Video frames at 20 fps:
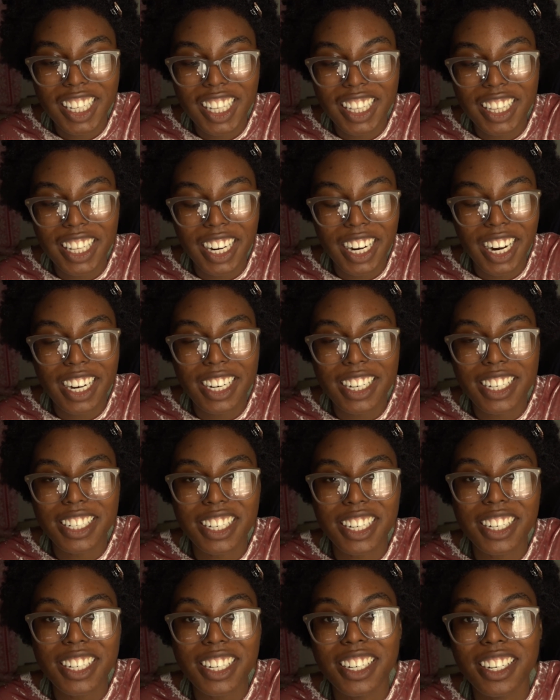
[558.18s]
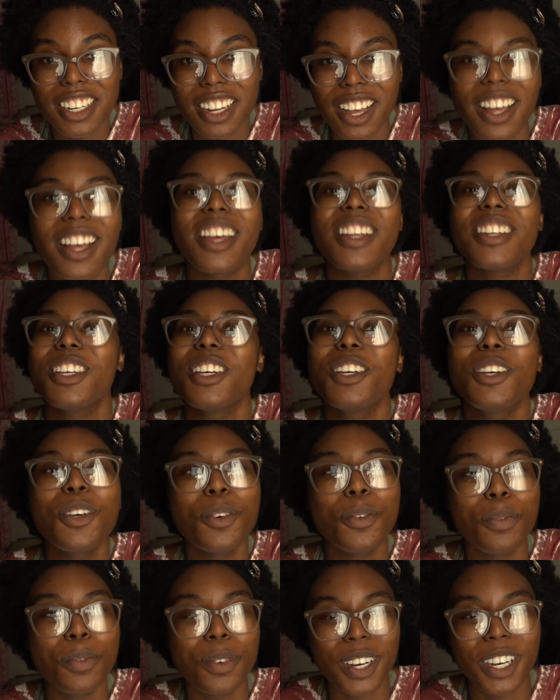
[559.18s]
that I did not
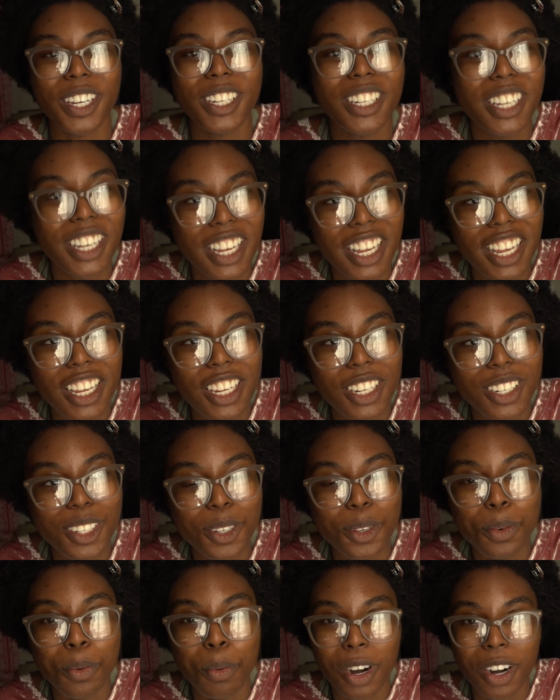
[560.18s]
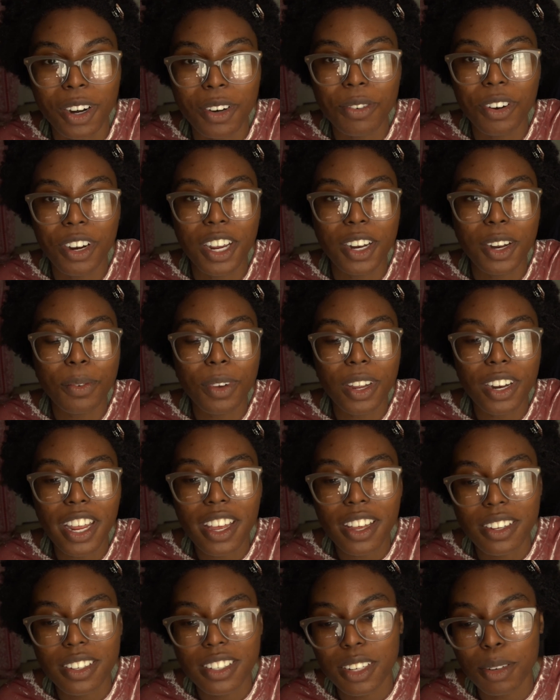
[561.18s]
want to work for anyone
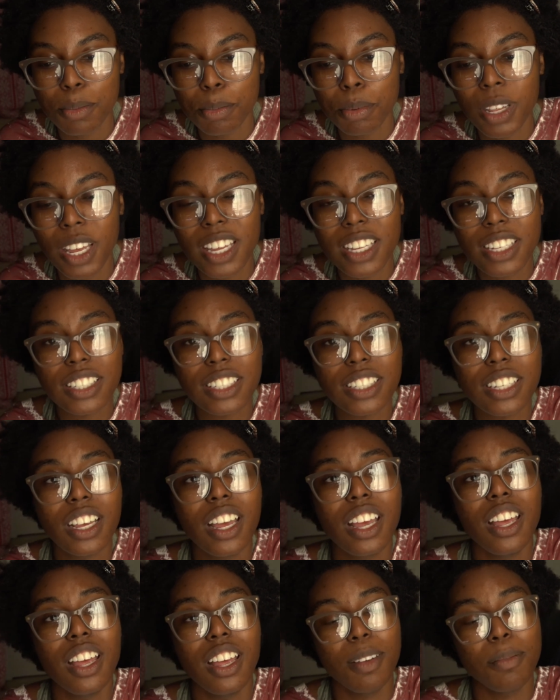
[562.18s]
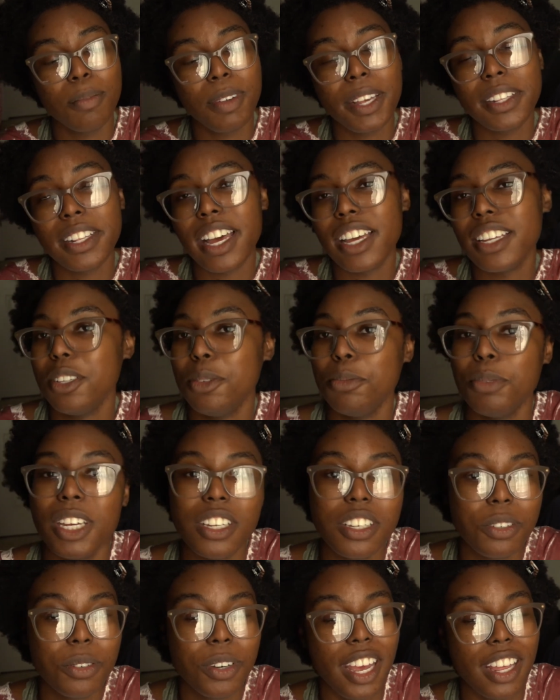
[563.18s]
else. And plus, my last
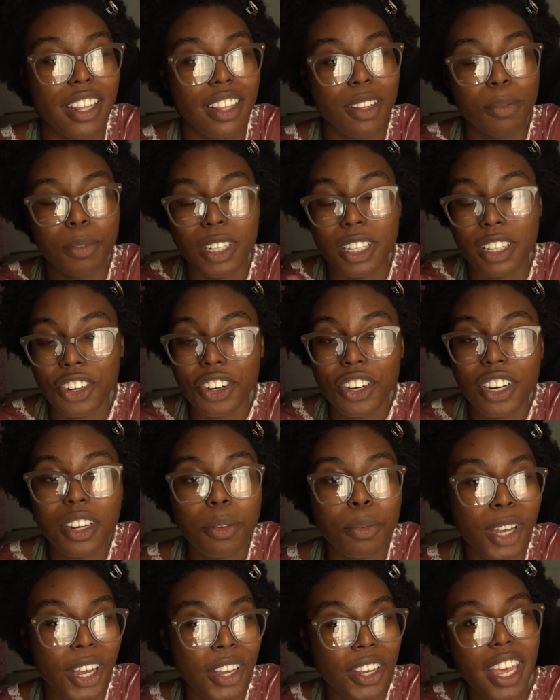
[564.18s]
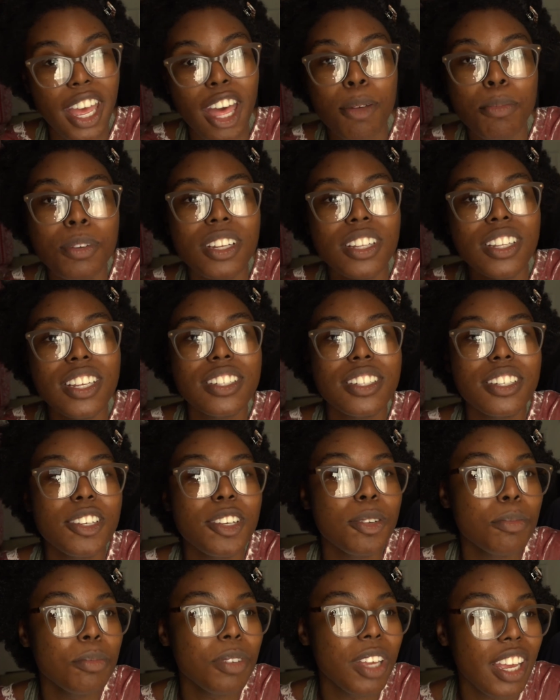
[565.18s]
semester, we have been learning about
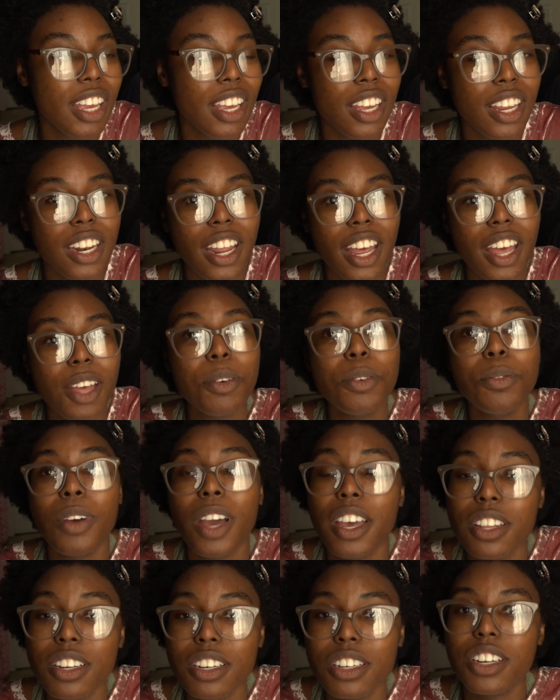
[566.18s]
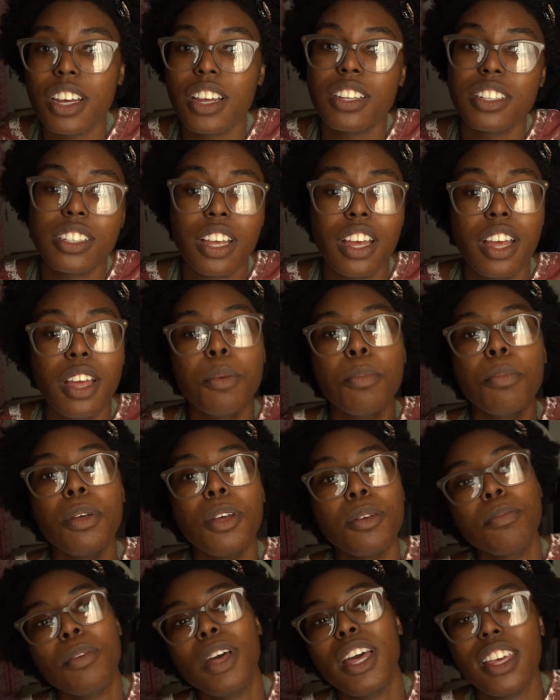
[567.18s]
capitalism, and I would rather just
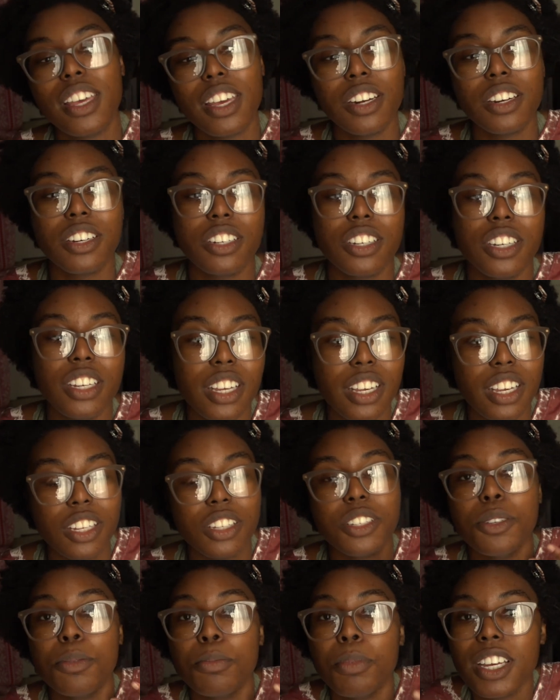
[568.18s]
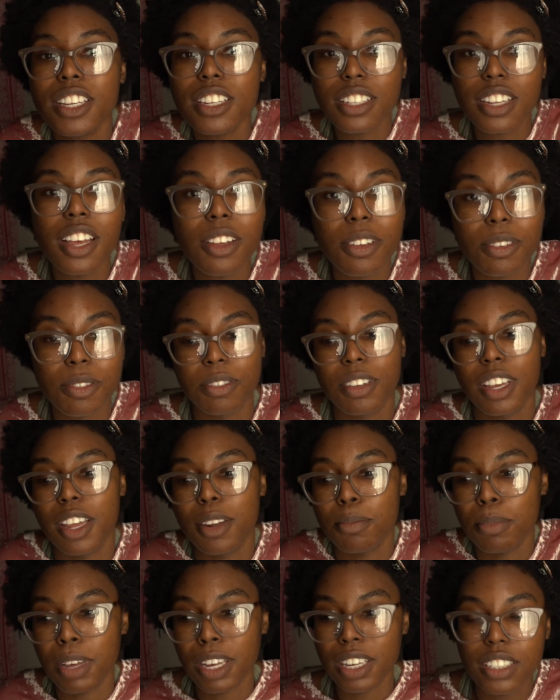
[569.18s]
put my energy into myself
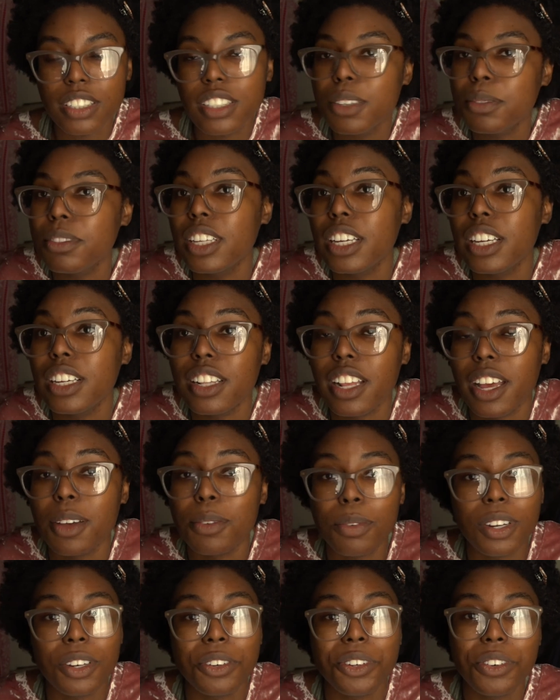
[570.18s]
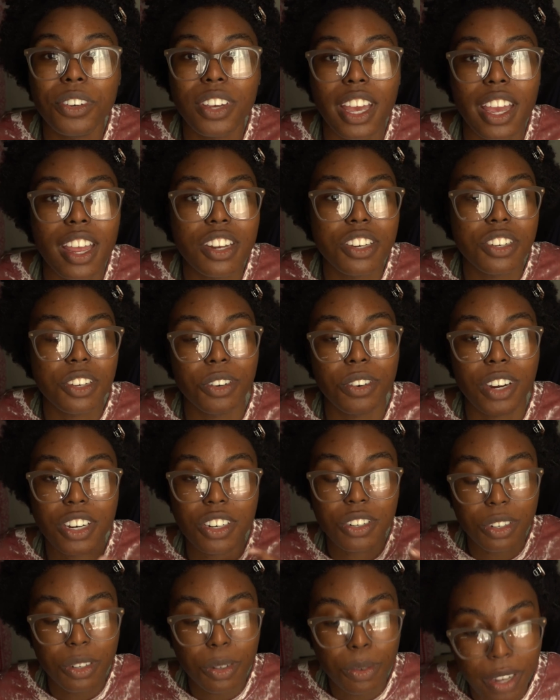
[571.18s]
and make something that would create
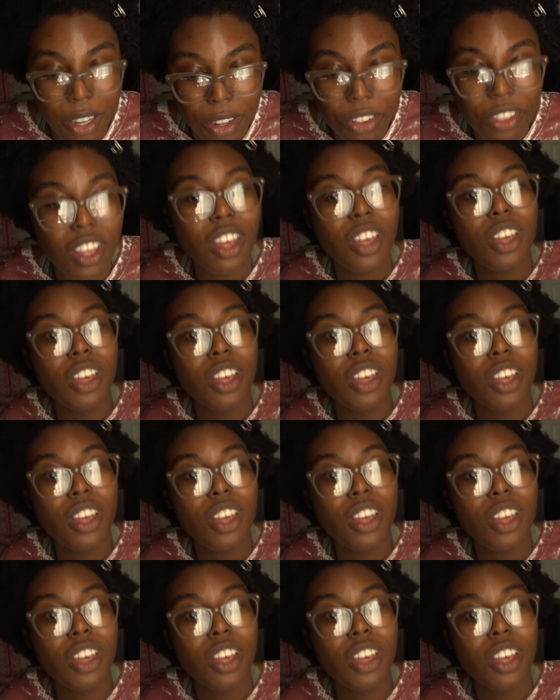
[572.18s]
generational wealth